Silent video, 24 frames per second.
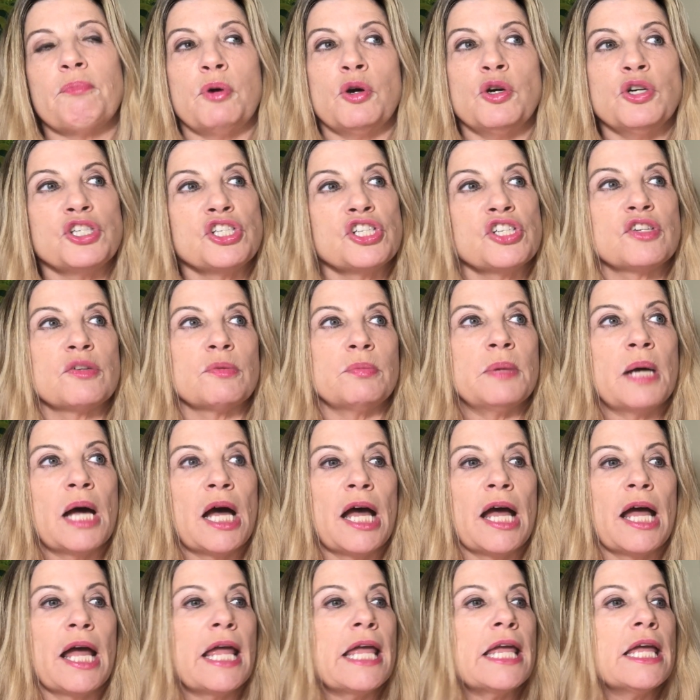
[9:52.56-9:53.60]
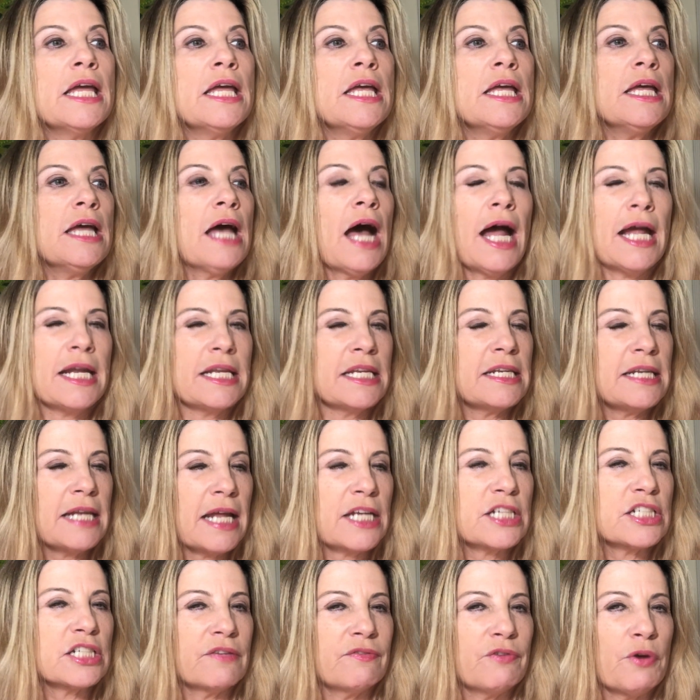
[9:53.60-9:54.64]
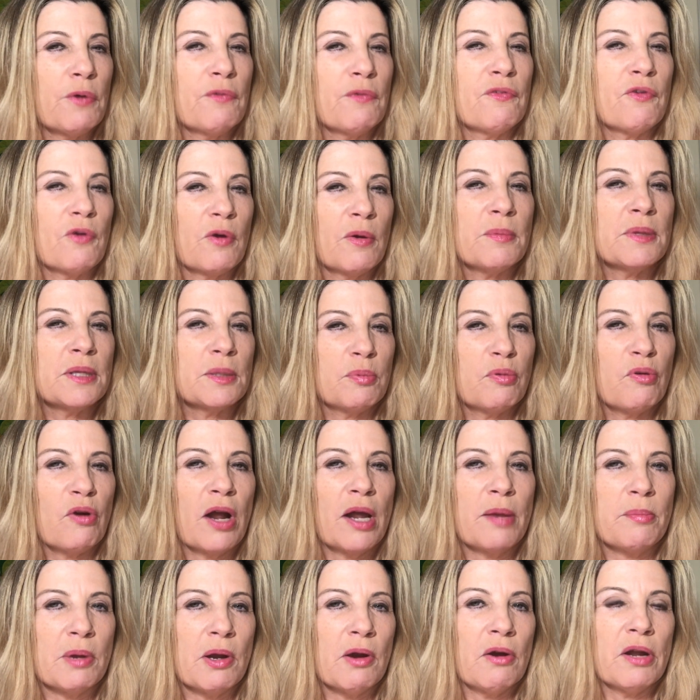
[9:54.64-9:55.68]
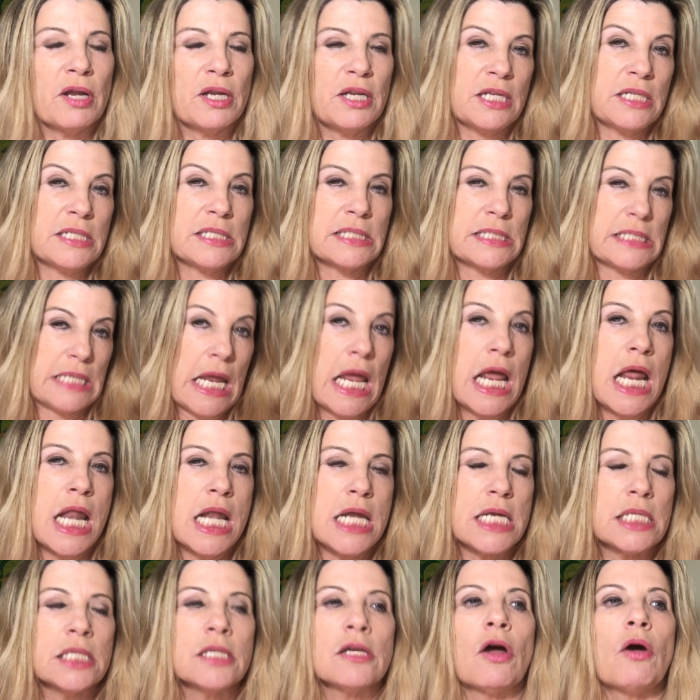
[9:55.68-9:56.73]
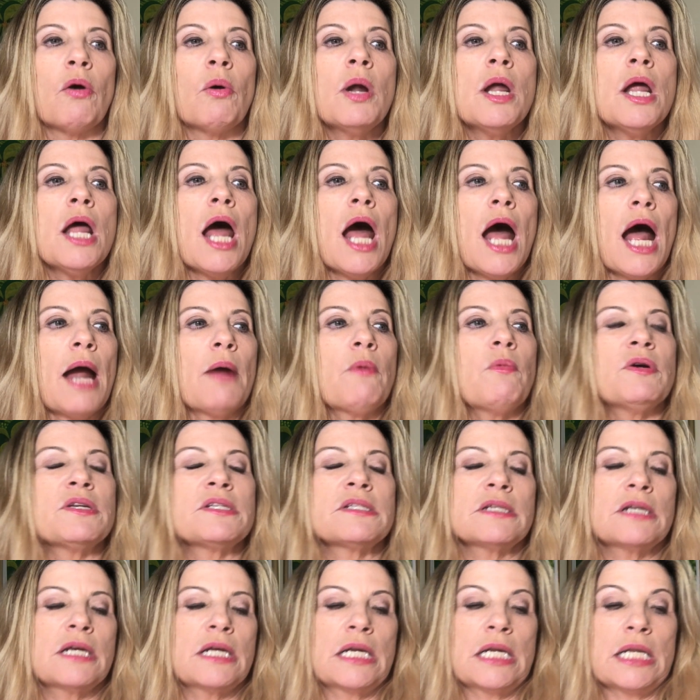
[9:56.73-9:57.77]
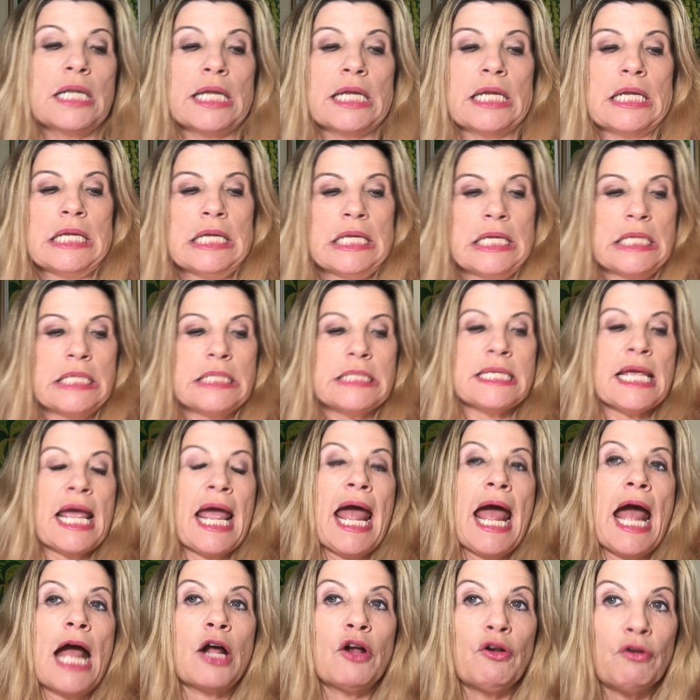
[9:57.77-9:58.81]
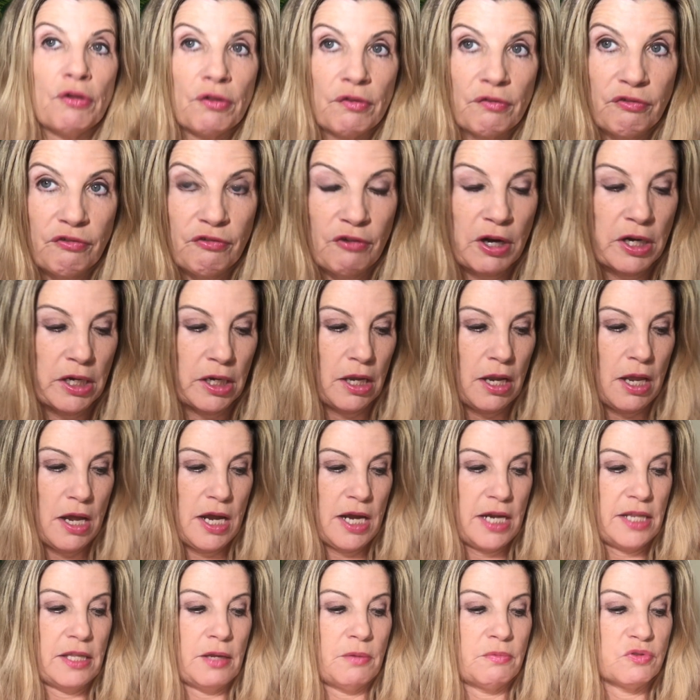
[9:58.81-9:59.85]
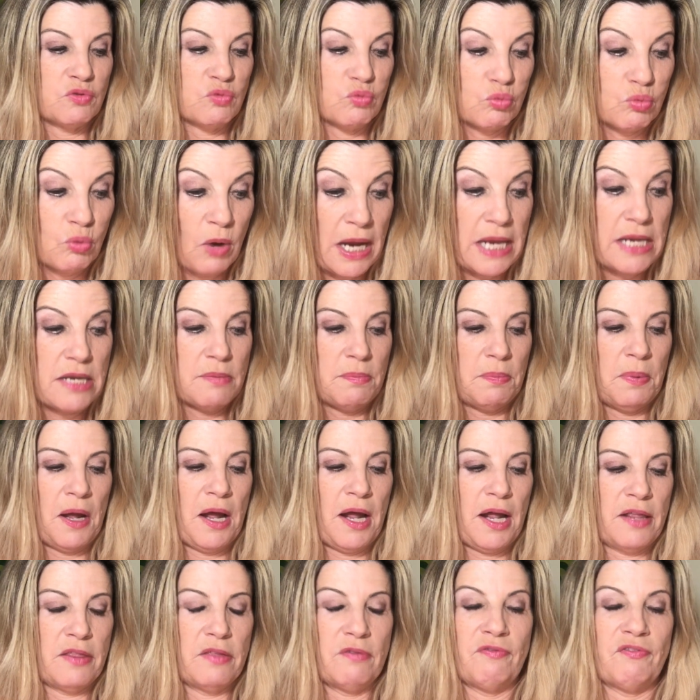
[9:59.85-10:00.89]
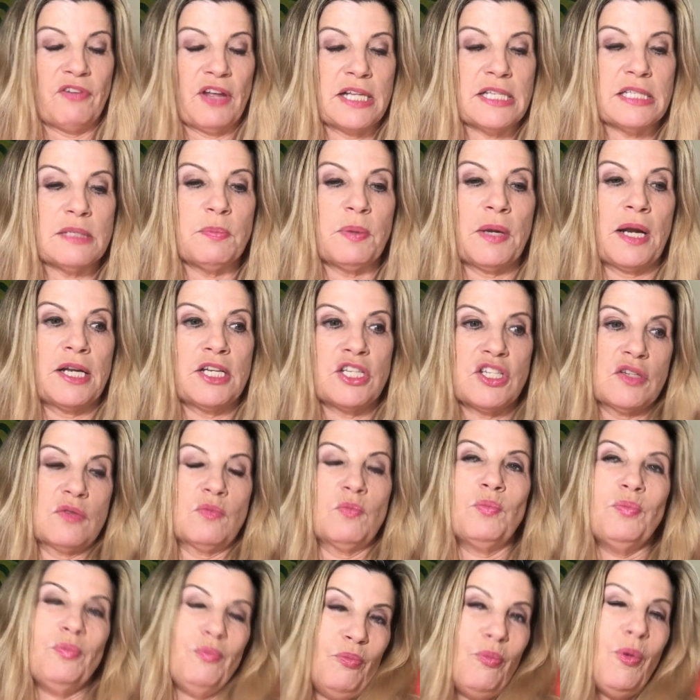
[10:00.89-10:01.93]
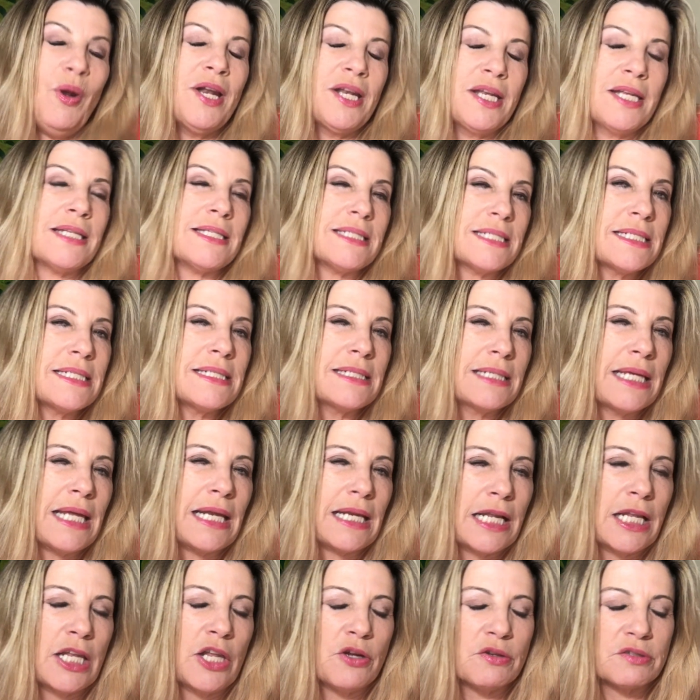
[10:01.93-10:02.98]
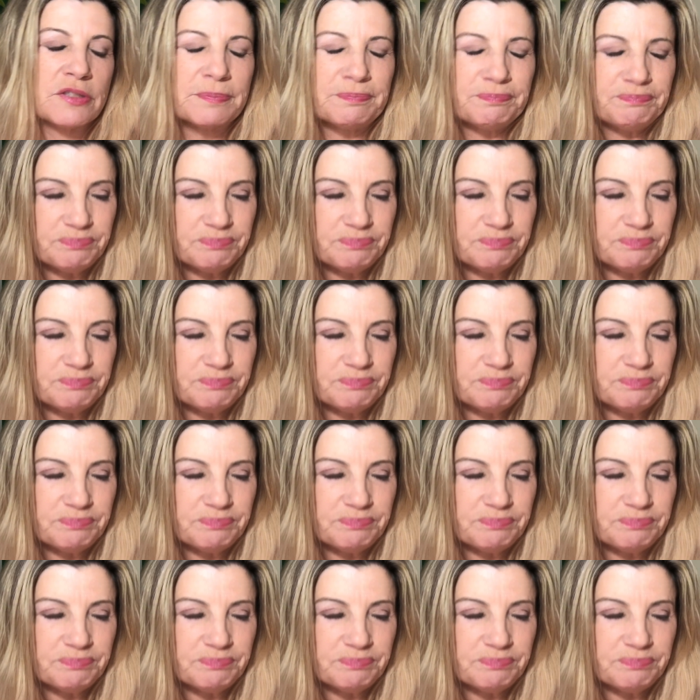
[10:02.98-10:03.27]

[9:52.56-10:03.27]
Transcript: pushed I didn't actually vote for him in the primary-ness in, so I wasn't going to like tackle the front line that was right by the fence, but I just wanted to get close.